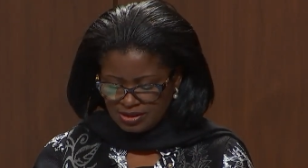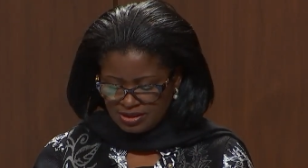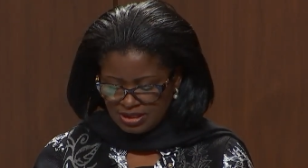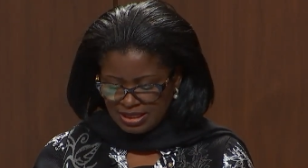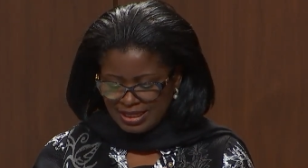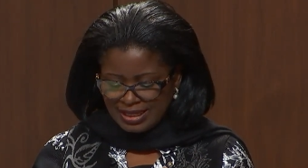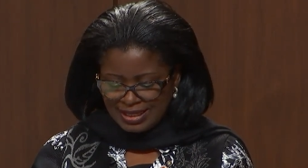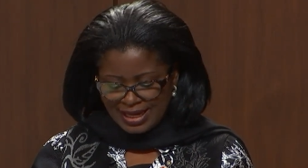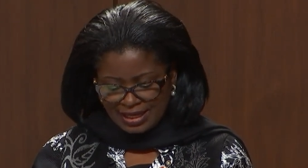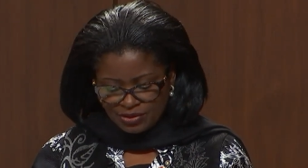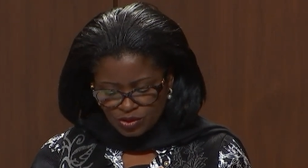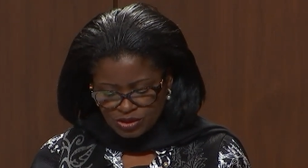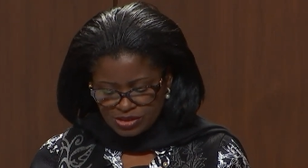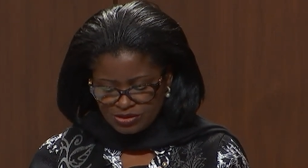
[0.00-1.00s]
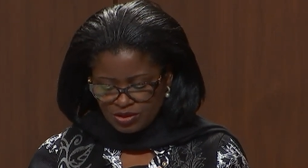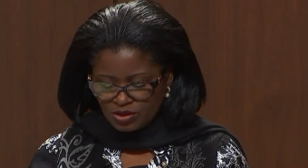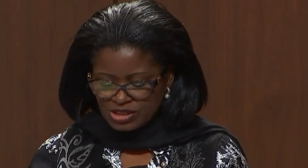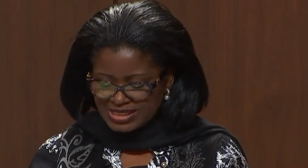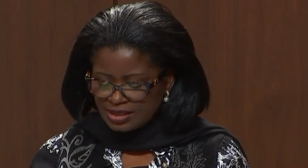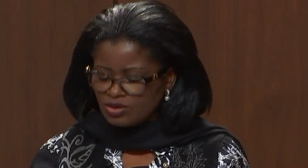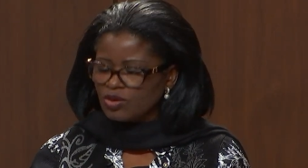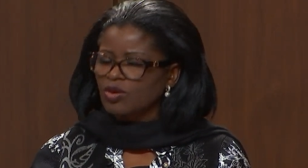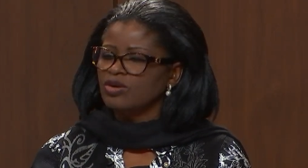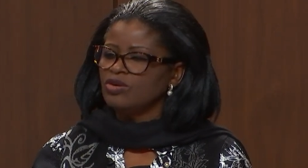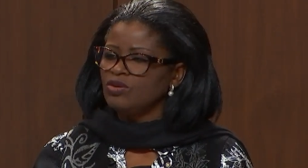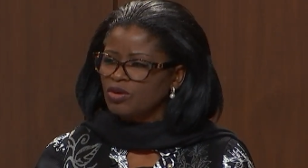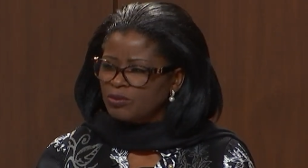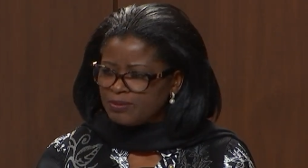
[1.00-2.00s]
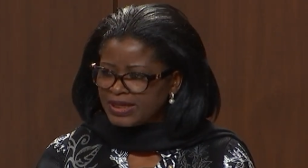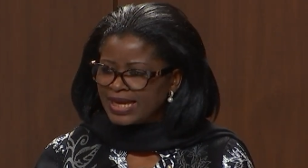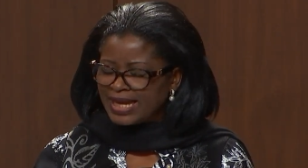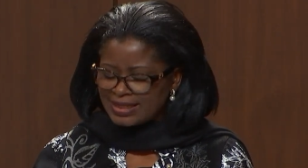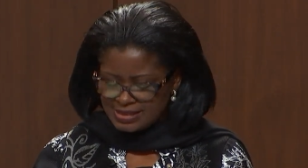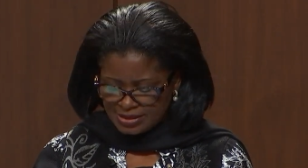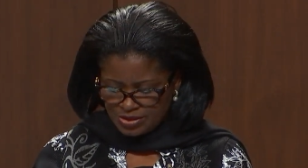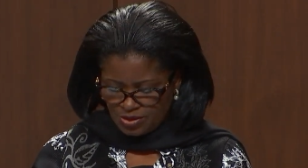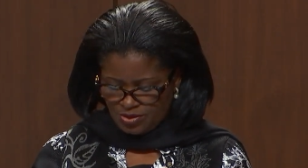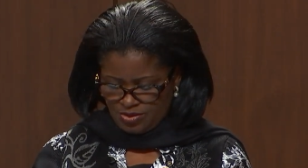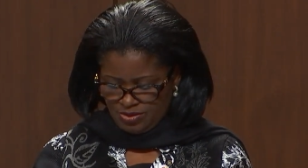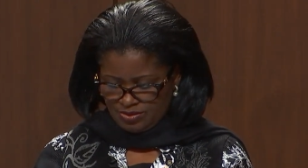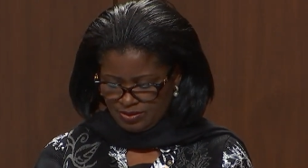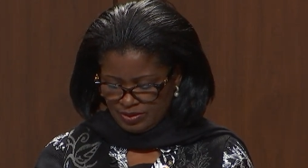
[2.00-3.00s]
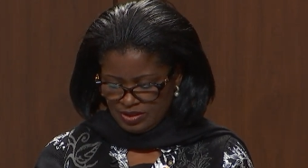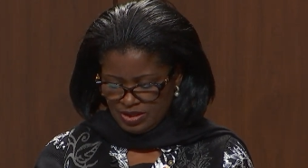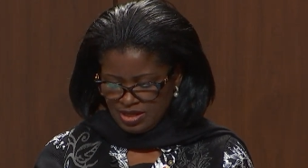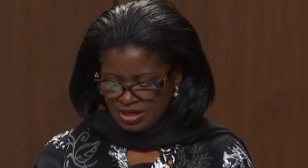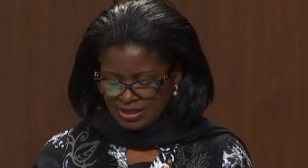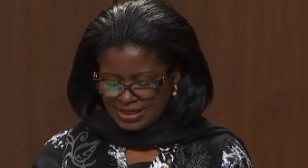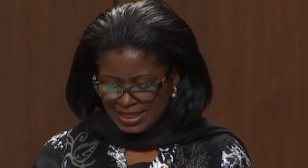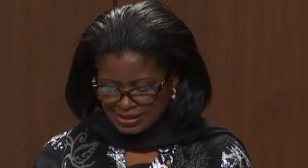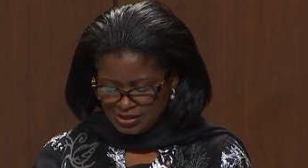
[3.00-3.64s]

It is also a matter of applying the concept,